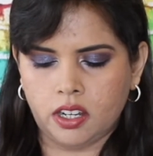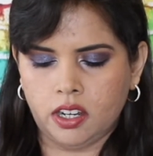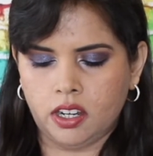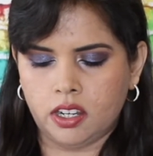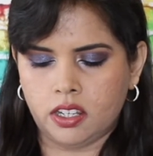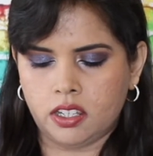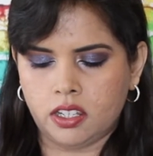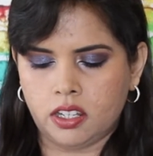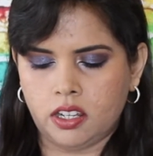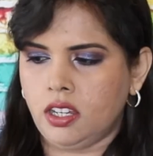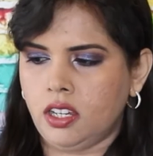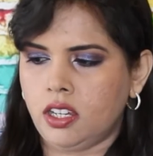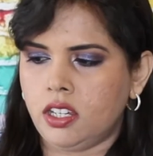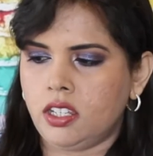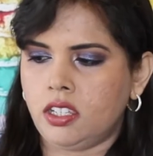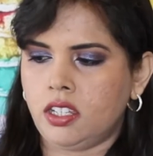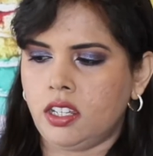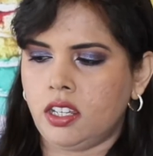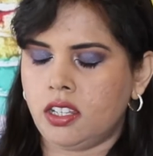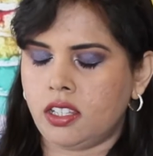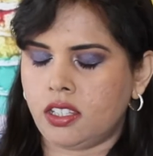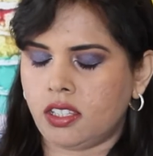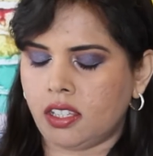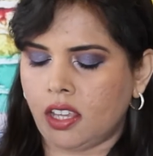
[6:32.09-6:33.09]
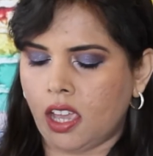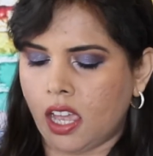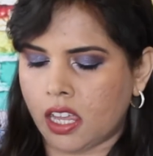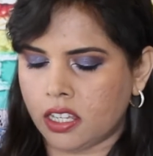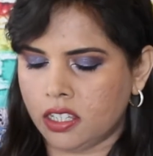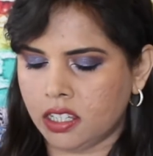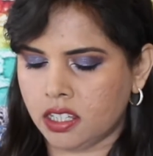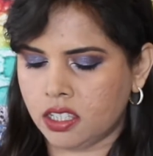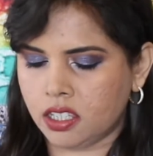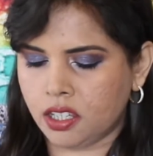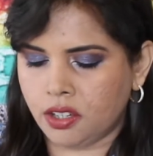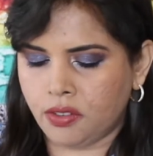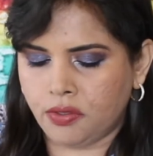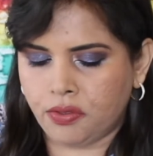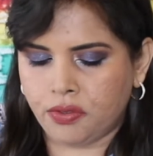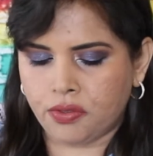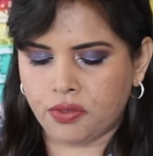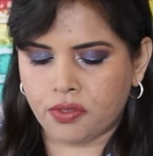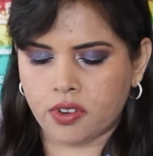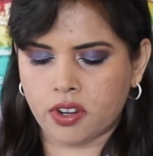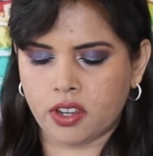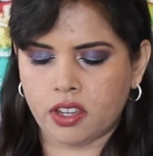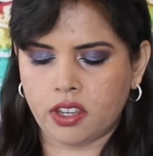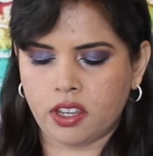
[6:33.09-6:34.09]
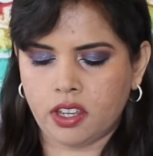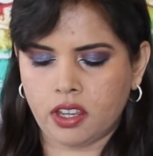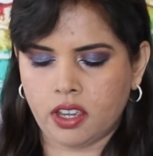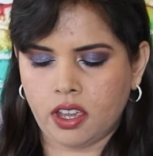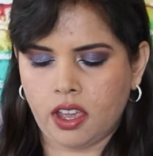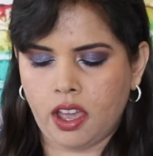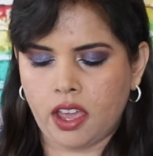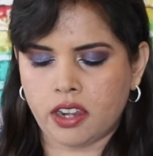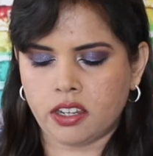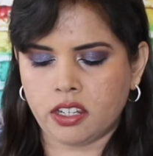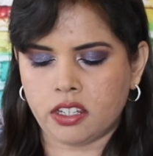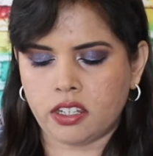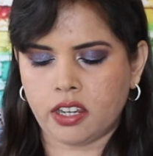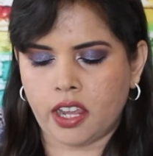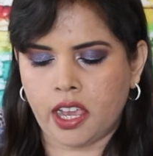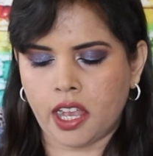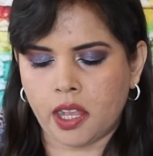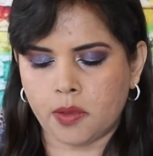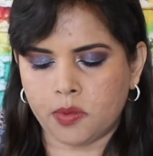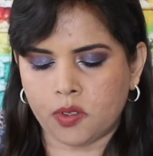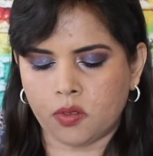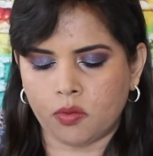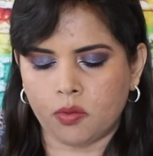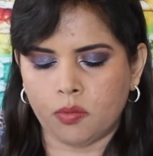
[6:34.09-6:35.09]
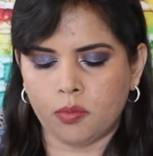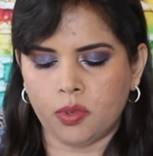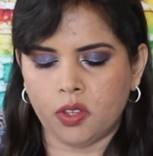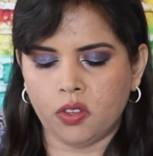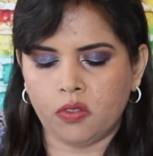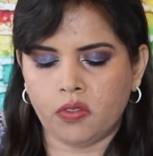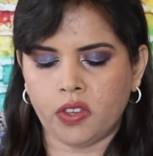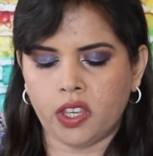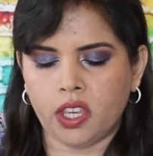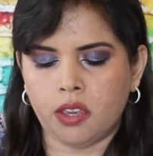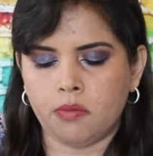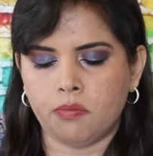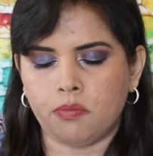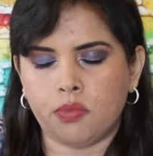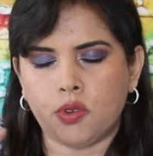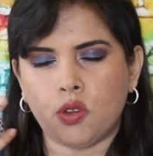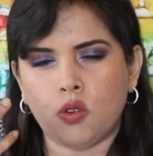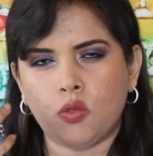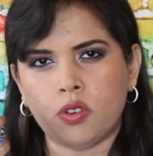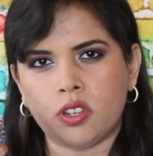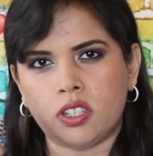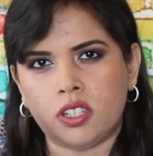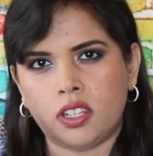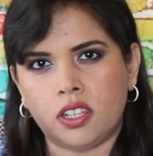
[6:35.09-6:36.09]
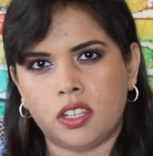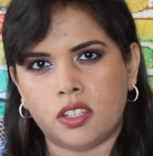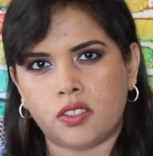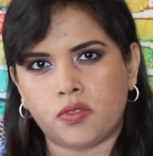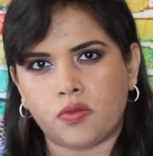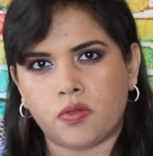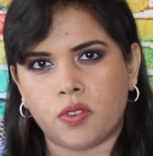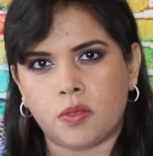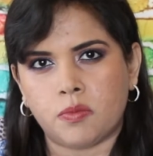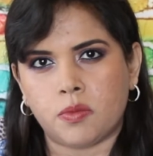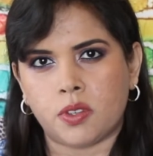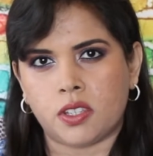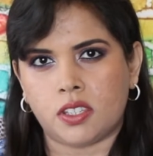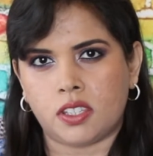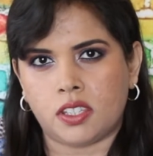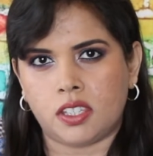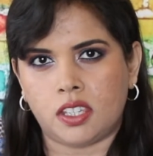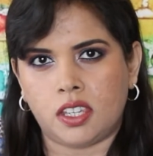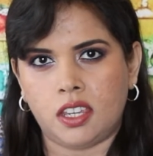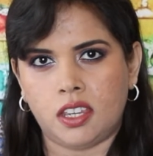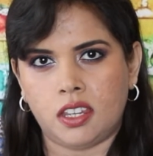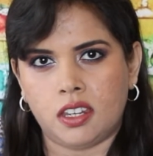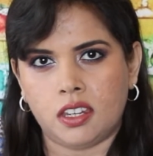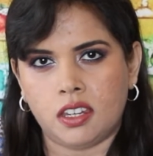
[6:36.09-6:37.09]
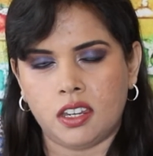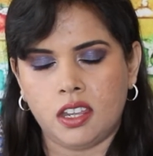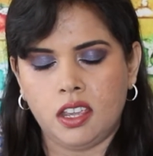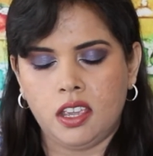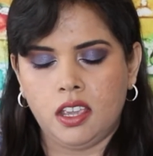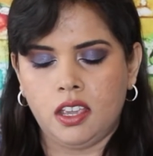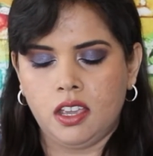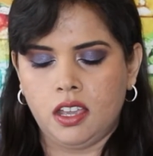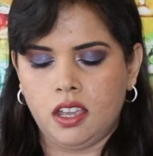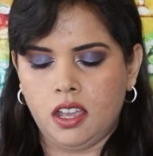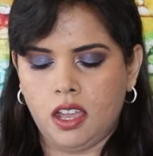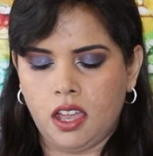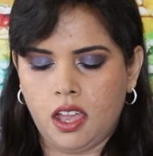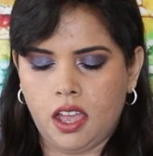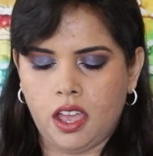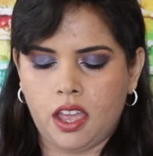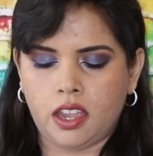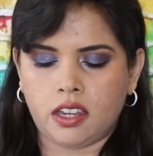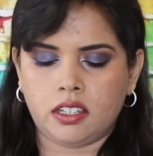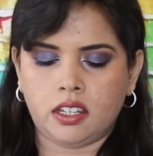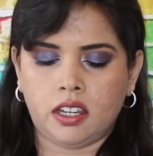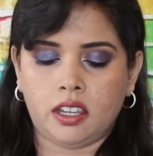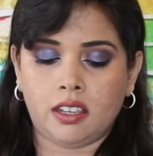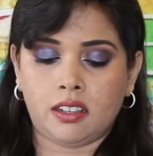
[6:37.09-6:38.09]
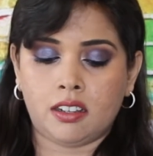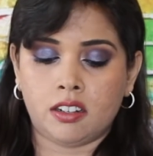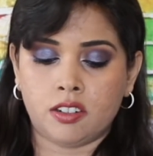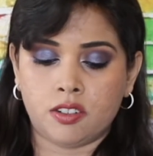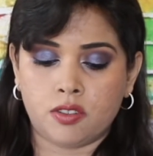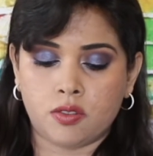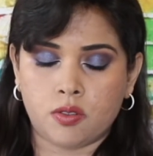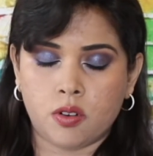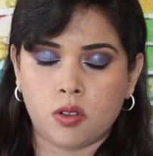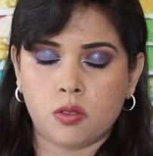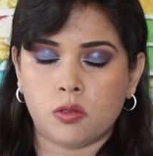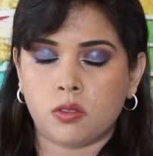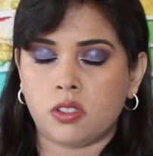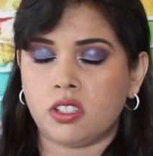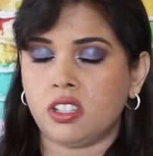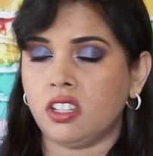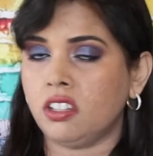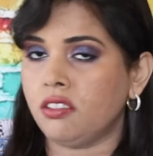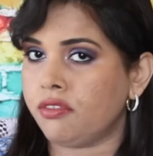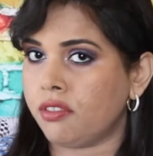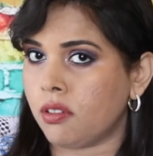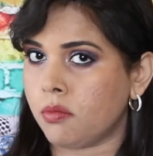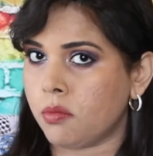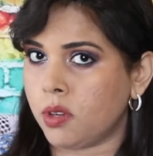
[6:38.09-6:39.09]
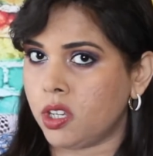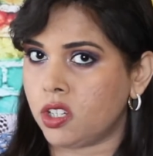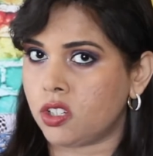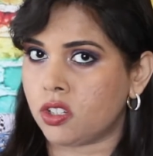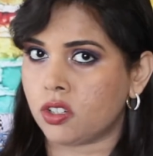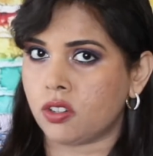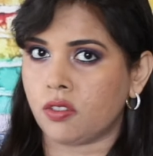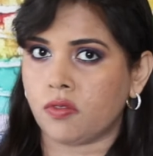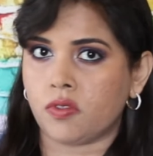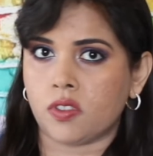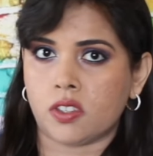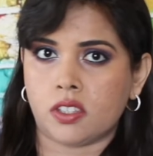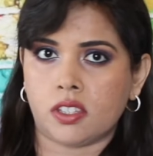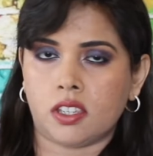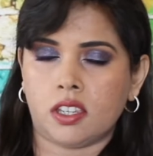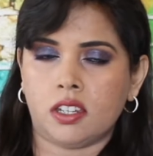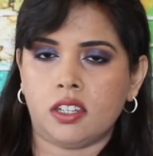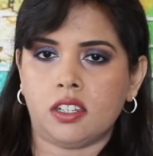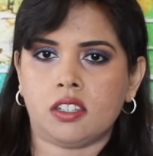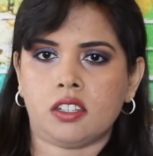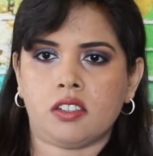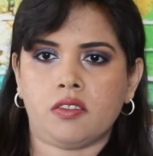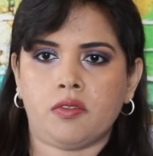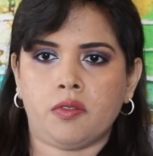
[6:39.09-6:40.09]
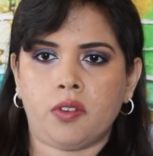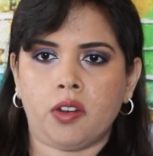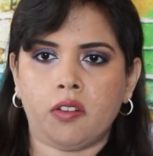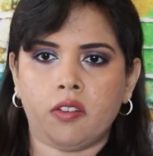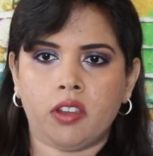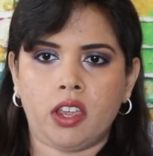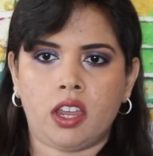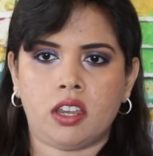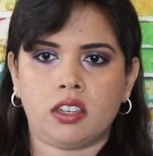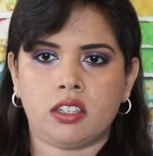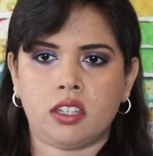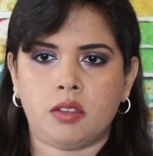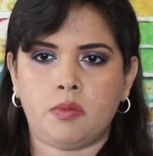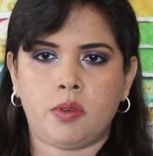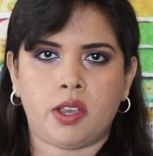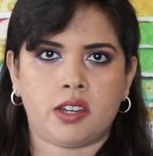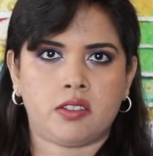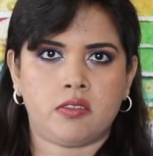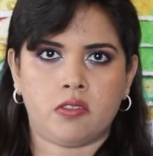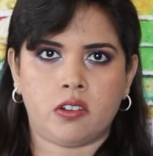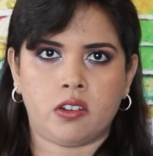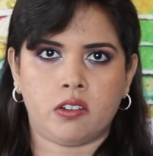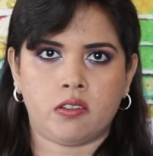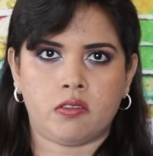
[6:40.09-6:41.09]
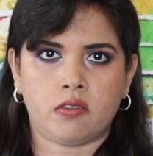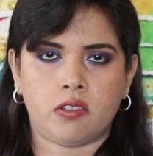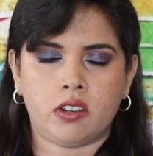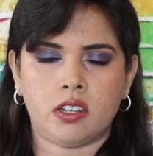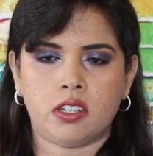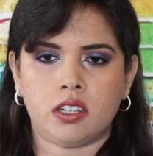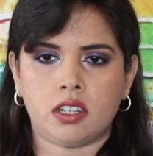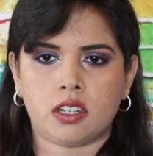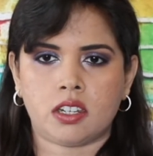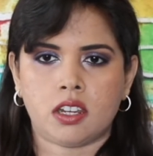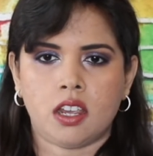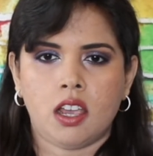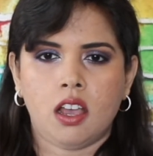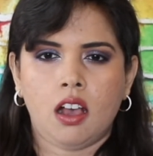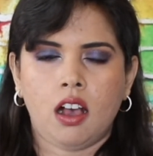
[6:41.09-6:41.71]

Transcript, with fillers: It is additive free here, and it helps removing impurities from the skin and controls the inflammation of the skin. It is a very antibacterial ingredient.